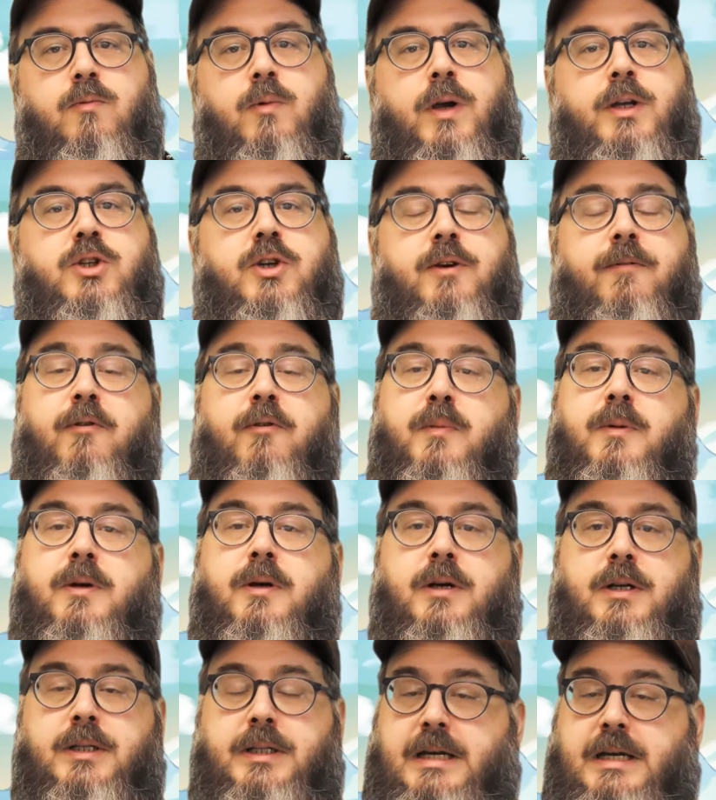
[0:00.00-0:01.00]
ranging from
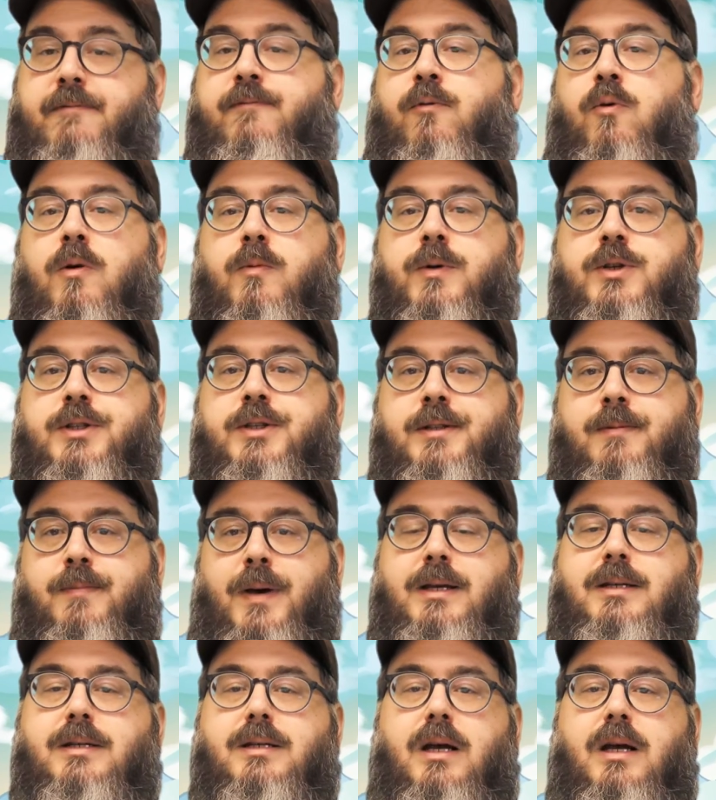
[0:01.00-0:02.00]
a D4, which is the
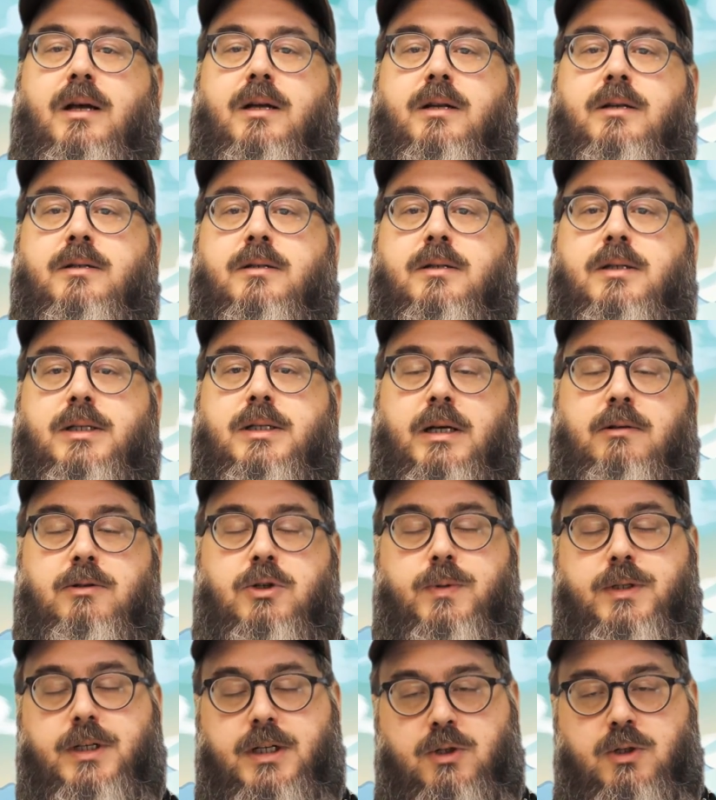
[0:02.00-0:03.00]
best, and down
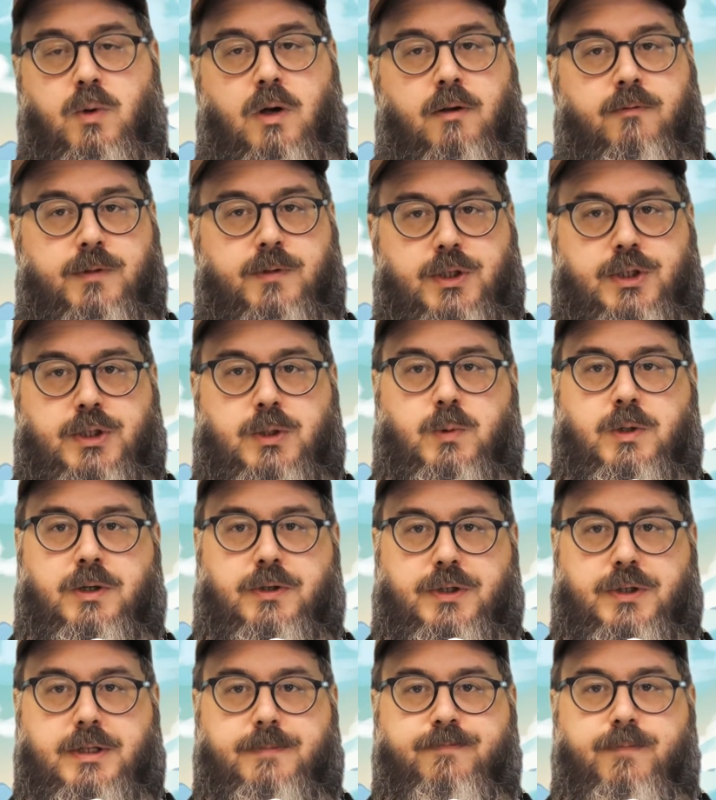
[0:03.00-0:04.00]
to a D12, which is the
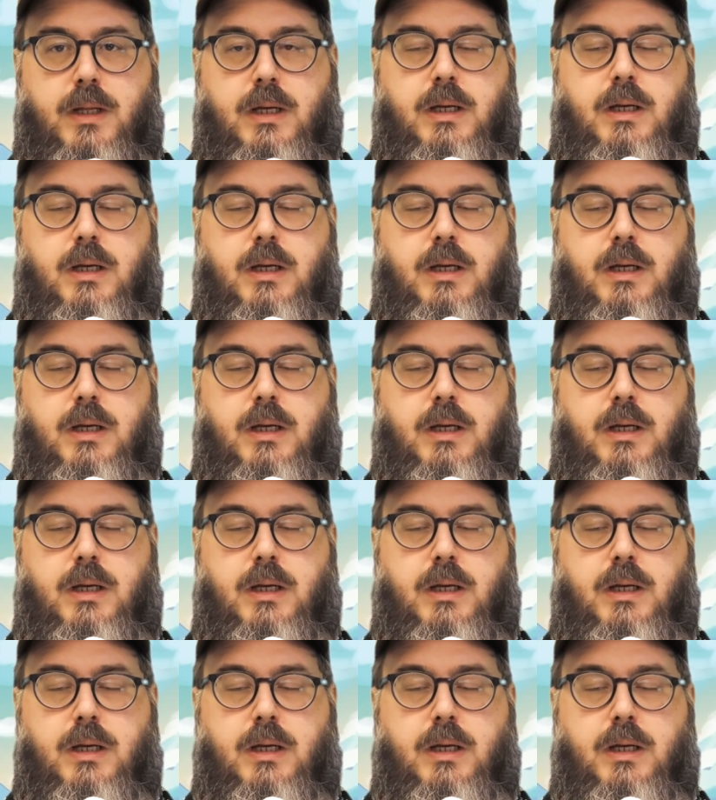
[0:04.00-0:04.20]
worst.